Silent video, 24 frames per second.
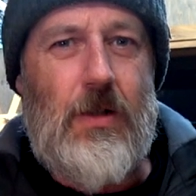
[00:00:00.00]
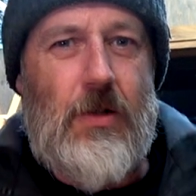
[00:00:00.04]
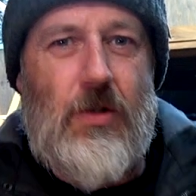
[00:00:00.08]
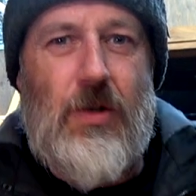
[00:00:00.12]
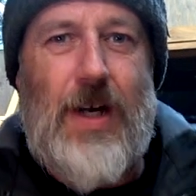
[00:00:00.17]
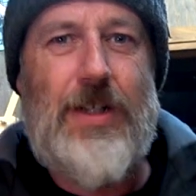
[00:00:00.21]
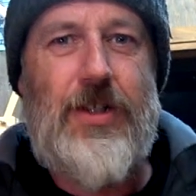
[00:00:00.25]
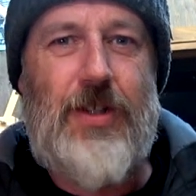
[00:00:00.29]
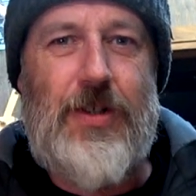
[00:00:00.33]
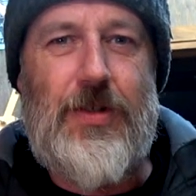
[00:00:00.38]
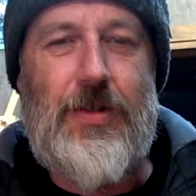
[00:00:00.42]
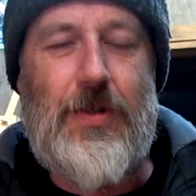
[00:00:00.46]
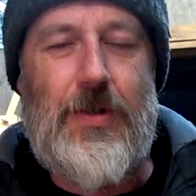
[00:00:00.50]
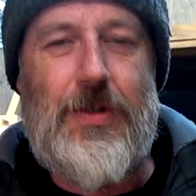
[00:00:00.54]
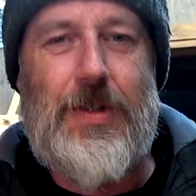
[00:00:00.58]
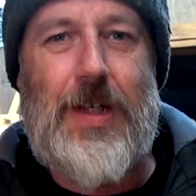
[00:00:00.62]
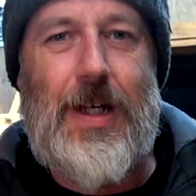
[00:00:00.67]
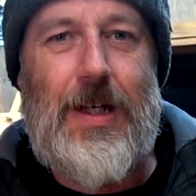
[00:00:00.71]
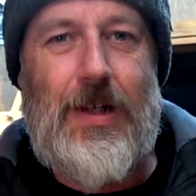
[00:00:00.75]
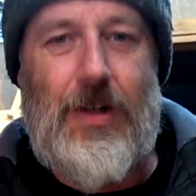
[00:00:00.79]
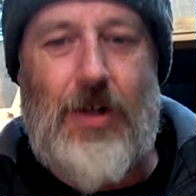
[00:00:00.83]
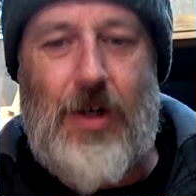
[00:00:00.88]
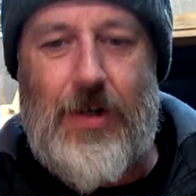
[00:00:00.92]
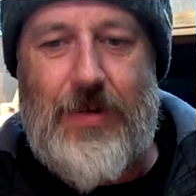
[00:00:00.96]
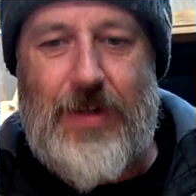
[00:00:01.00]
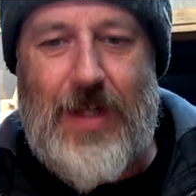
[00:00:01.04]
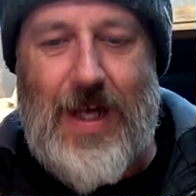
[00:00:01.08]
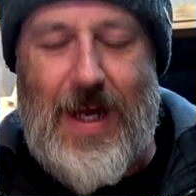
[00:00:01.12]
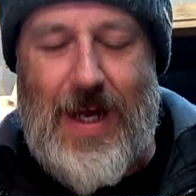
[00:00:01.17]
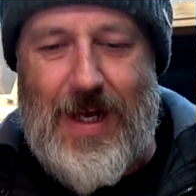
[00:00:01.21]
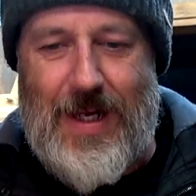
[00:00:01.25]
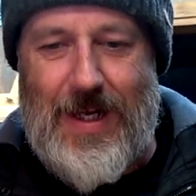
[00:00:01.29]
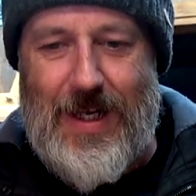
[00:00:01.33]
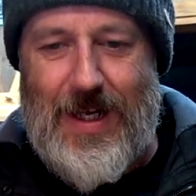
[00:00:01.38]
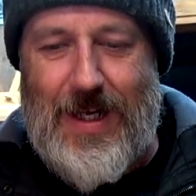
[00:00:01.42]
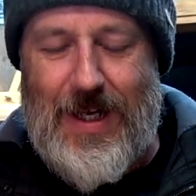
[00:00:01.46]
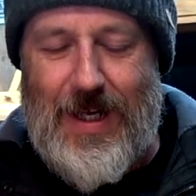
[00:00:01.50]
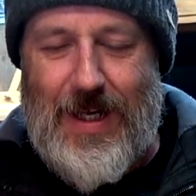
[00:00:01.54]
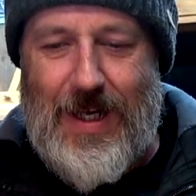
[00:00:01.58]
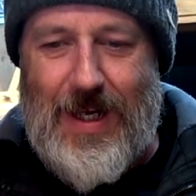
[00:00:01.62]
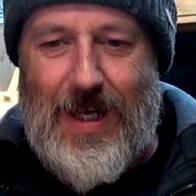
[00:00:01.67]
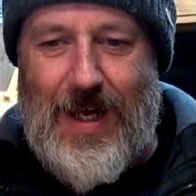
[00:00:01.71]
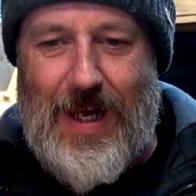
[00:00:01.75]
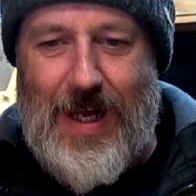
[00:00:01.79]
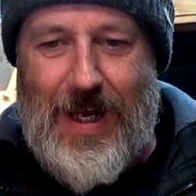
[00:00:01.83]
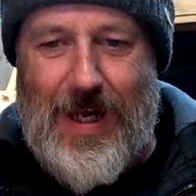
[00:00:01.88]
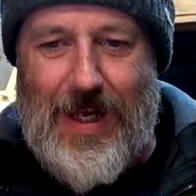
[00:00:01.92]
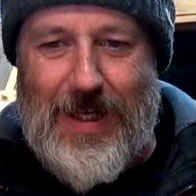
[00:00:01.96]
crutches or something like that,
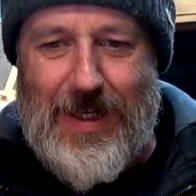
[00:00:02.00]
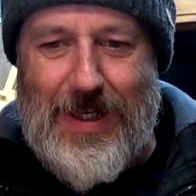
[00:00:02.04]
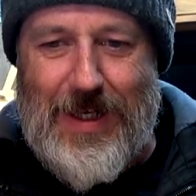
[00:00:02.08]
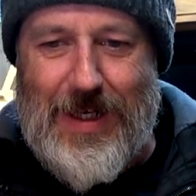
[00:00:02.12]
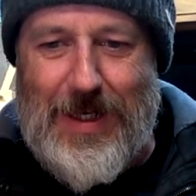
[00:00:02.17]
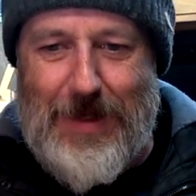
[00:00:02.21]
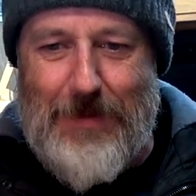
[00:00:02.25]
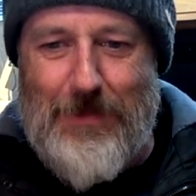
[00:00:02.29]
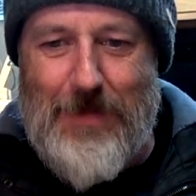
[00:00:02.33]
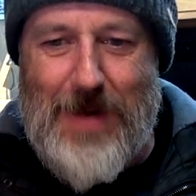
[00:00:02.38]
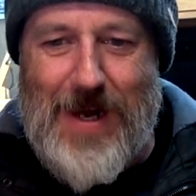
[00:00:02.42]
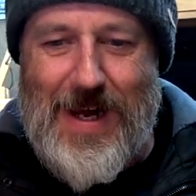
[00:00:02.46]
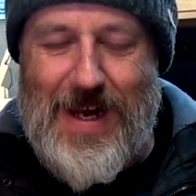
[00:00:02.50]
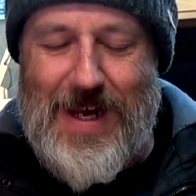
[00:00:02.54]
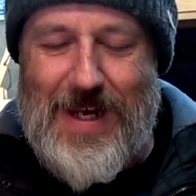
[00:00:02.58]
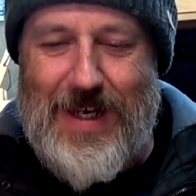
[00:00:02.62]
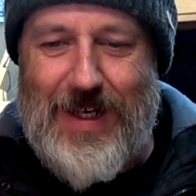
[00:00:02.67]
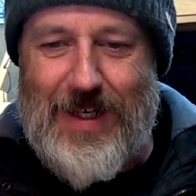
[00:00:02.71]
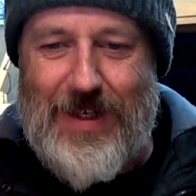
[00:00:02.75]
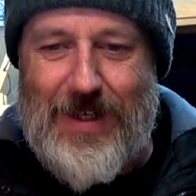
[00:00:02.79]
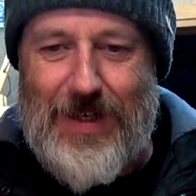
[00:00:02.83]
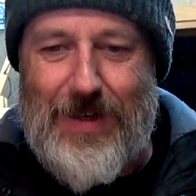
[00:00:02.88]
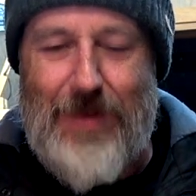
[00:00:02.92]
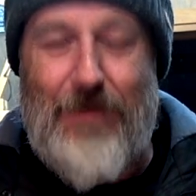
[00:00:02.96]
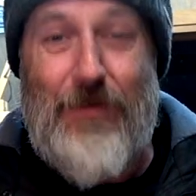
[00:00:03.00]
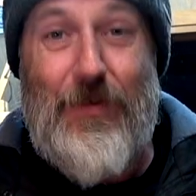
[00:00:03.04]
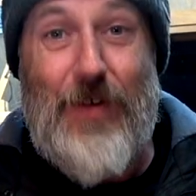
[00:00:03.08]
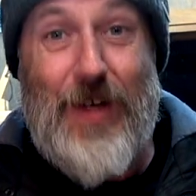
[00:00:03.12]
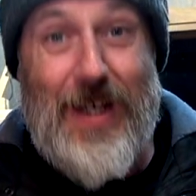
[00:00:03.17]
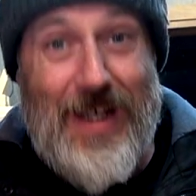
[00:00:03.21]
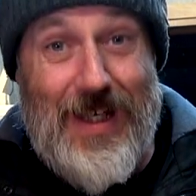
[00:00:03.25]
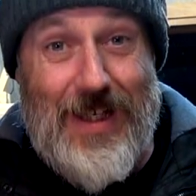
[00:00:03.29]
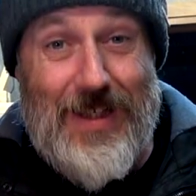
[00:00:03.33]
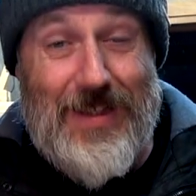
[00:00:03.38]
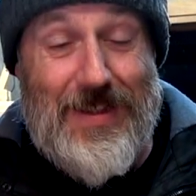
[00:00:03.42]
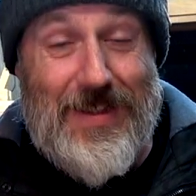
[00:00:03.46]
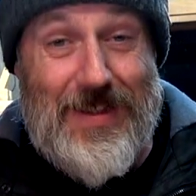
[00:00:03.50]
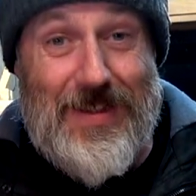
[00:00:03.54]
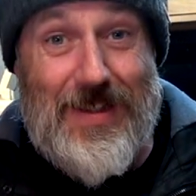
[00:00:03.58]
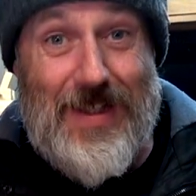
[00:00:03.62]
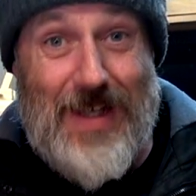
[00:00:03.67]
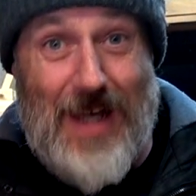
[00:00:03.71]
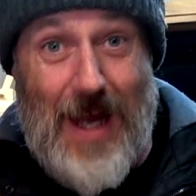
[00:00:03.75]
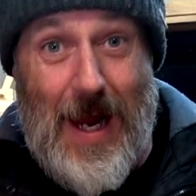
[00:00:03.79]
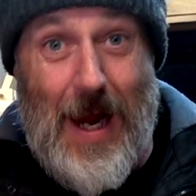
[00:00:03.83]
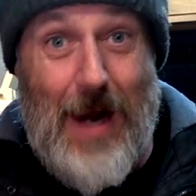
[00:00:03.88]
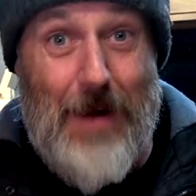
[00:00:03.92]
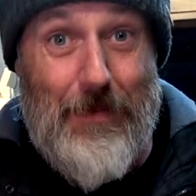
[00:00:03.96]
and he made for his
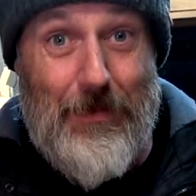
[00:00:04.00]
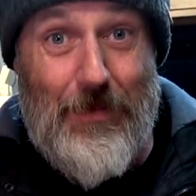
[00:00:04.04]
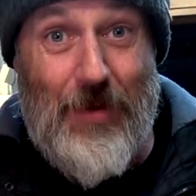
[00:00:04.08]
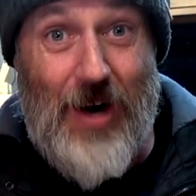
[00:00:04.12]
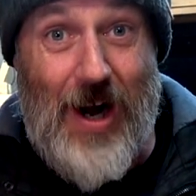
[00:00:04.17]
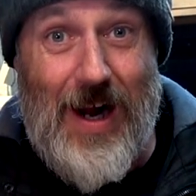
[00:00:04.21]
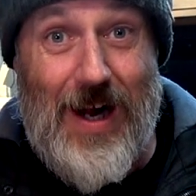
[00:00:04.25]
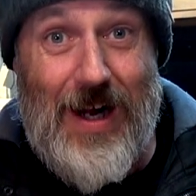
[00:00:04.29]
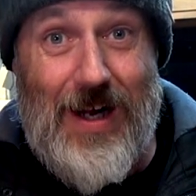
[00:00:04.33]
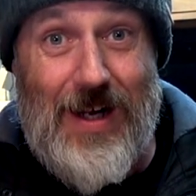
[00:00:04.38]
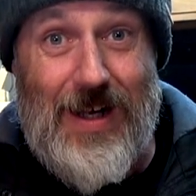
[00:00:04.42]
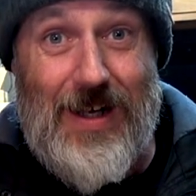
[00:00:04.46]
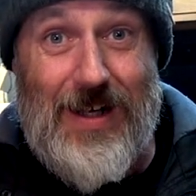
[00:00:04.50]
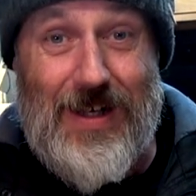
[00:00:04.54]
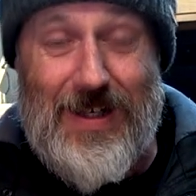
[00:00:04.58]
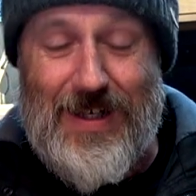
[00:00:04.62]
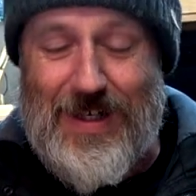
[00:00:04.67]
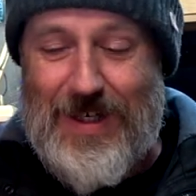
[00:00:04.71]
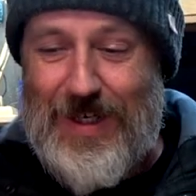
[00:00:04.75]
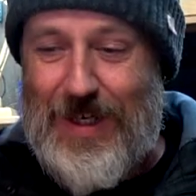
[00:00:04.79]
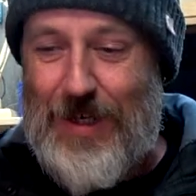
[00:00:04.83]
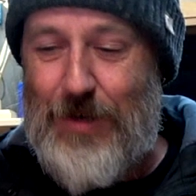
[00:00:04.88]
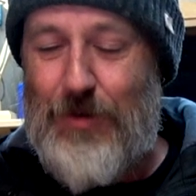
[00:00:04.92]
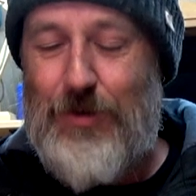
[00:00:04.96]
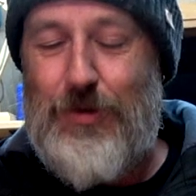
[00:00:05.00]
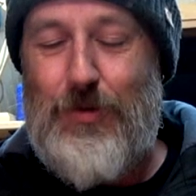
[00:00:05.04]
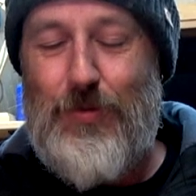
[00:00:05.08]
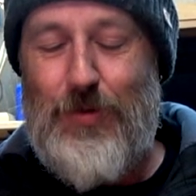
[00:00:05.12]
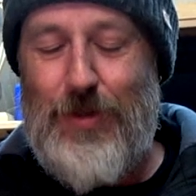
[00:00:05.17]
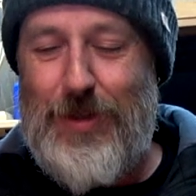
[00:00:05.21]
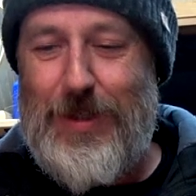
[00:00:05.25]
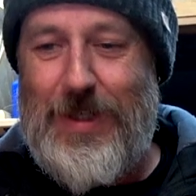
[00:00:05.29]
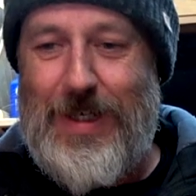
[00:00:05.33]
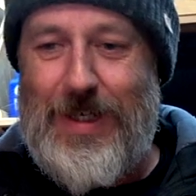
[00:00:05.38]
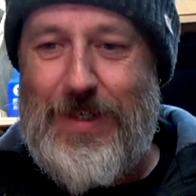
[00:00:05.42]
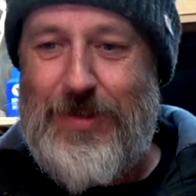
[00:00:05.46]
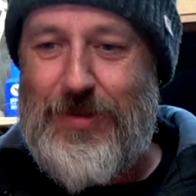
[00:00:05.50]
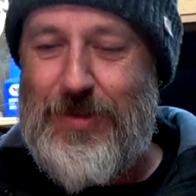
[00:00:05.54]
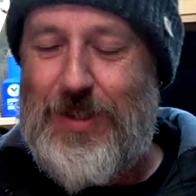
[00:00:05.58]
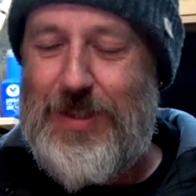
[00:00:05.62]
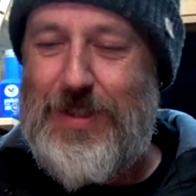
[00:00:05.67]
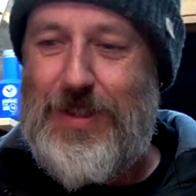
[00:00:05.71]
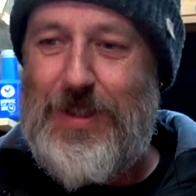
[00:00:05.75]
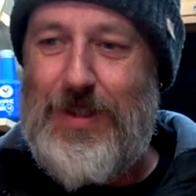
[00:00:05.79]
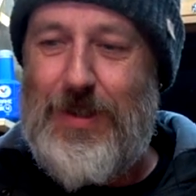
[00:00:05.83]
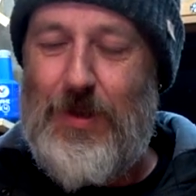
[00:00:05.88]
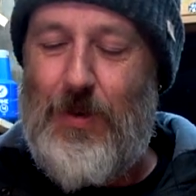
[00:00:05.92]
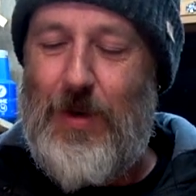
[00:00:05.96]
camera. It was really
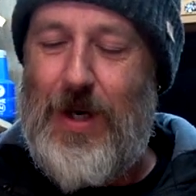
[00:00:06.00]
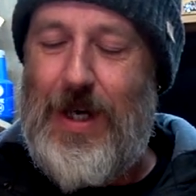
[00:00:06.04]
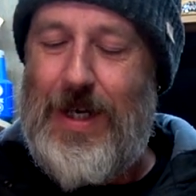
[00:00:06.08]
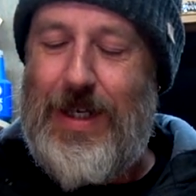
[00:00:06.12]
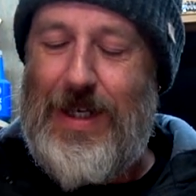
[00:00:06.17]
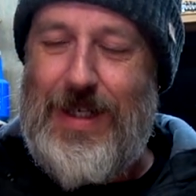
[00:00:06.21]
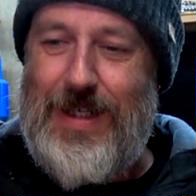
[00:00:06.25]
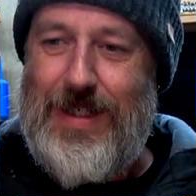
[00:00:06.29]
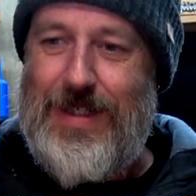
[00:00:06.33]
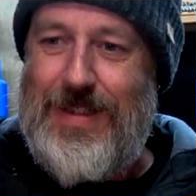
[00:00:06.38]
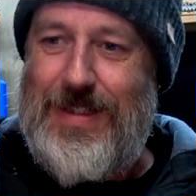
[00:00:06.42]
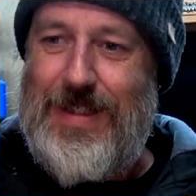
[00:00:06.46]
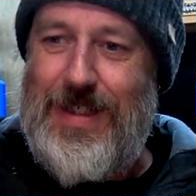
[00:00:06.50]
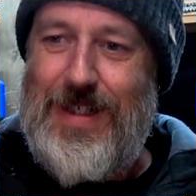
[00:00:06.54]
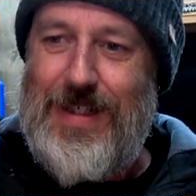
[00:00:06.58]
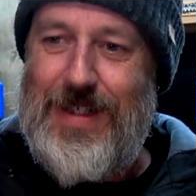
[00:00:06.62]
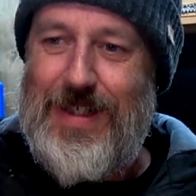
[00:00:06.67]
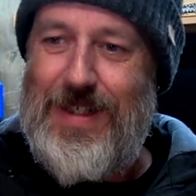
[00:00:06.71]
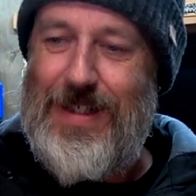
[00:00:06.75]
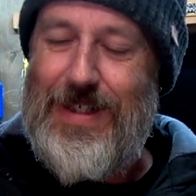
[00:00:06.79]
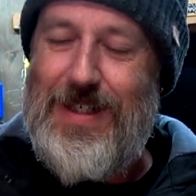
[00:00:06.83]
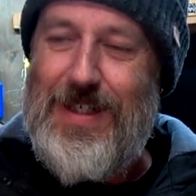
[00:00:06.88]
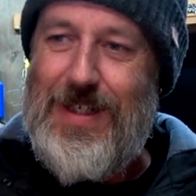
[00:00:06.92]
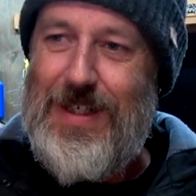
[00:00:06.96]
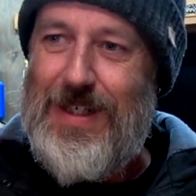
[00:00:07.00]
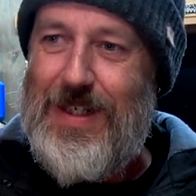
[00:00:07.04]
interesting the way he did it.